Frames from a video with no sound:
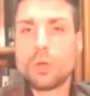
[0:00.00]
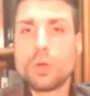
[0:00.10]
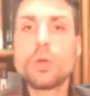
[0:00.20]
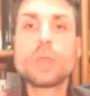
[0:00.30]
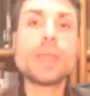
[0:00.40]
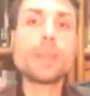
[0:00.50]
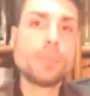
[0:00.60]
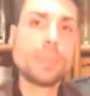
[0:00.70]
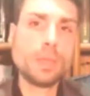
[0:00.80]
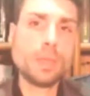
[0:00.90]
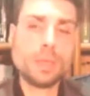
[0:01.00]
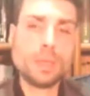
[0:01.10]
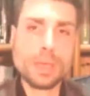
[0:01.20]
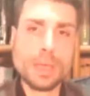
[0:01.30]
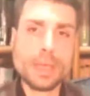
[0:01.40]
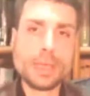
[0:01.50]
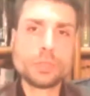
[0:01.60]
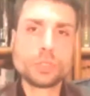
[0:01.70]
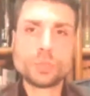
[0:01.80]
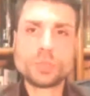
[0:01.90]
Who can be a
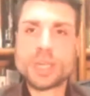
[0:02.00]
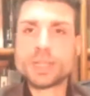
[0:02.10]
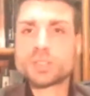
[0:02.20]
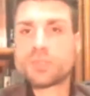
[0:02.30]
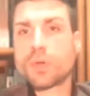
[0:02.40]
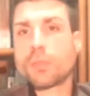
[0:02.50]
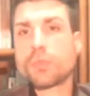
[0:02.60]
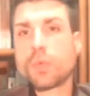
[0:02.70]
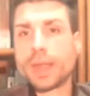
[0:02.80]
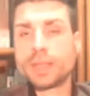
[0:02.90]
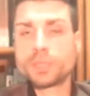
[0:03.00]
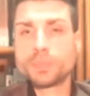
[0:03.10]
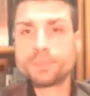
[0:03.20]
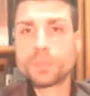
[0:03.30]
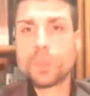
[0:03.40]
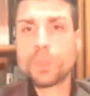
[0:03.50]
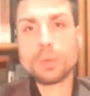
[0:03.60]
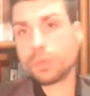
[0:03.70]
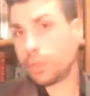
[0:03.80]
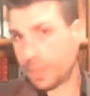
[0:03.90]
subjective of right?
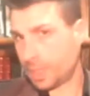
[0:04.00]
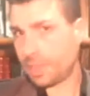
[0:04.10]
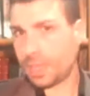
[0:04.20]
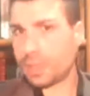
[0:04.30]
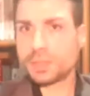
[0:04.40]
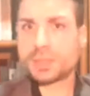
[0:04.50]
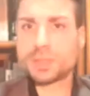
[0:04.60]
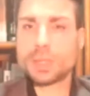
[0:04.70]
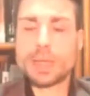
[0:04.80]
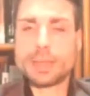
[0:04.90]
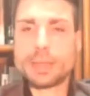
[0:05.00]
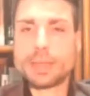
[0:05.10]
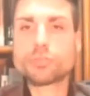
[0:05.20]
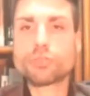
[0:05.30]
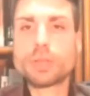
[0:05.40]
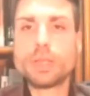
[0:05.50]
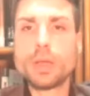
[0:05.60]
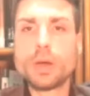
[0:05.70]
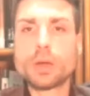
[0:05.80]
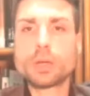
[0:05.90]
Well, human beings naturally
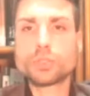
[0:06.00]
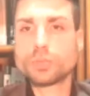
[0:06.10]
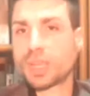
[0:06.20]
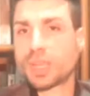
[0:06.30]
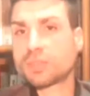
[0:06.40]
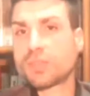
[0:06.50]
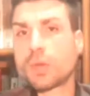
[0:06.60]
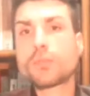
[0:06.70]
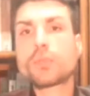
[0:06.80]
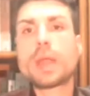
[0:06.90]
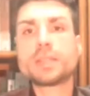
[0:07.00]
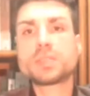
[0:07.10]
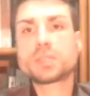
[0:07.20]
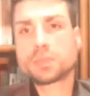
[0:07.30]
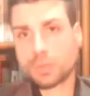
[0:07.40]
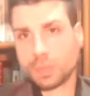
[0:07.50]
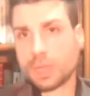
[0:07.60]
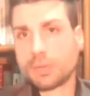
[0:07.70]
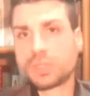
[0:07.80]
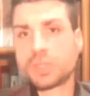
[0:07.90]
are subjective of rights.
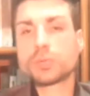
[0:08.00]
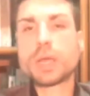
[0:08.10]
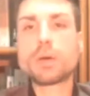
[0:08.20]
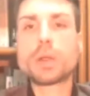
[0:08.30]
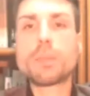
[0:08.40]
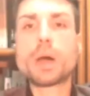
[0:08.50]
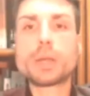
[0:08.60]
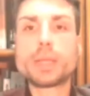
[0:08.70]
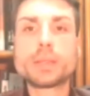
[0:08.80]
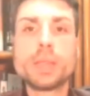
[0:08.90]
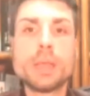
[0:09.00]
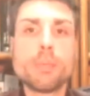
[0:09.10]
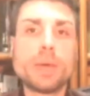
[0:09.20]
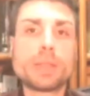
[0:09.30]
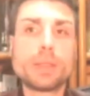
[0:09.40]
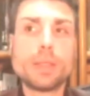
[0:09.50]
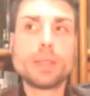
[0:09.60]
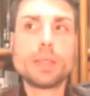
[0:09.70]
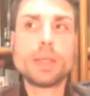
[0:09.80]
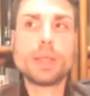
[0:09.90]
There is no doubt about it. But
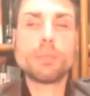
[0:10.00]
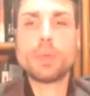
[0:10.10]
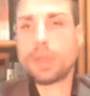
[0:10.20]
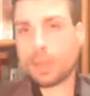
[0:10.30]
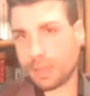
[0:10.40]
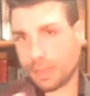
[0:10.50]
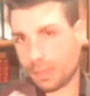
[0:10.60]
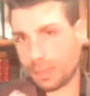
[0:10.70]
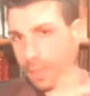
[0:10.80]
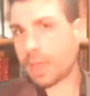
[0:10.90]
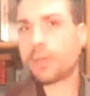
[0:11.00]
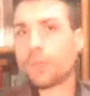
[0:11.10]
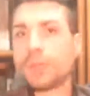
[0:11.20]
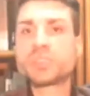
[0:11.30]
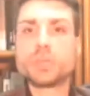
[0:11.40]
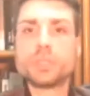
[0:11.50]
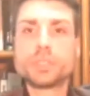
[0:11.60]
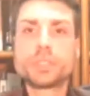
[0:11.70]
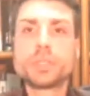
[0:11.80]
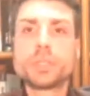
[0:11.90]
in my research,